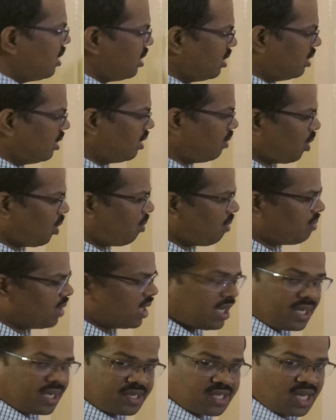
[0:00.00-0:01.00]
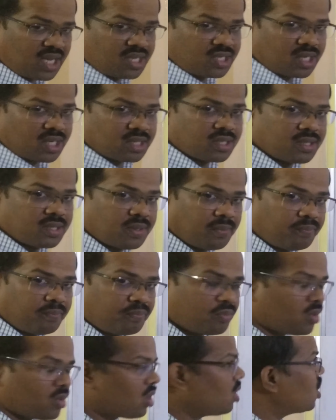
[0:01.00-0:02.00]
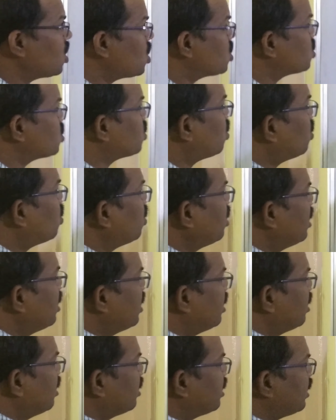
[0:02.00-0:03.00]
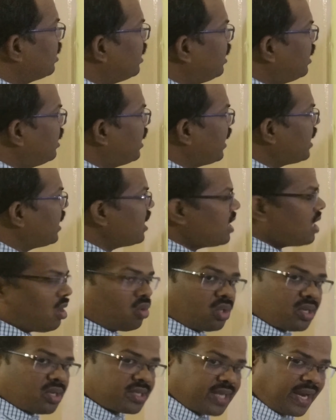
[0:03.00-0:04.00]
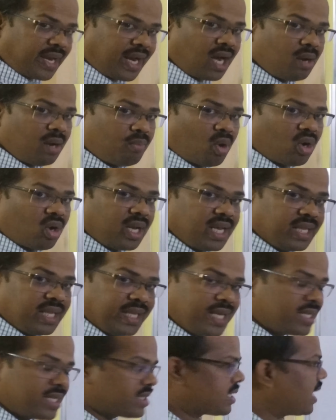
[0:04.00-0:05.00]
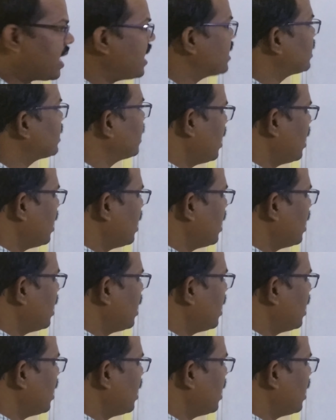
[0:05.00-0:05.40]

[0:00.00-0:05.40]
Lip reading: the probability changes. So taking out the second ball in this case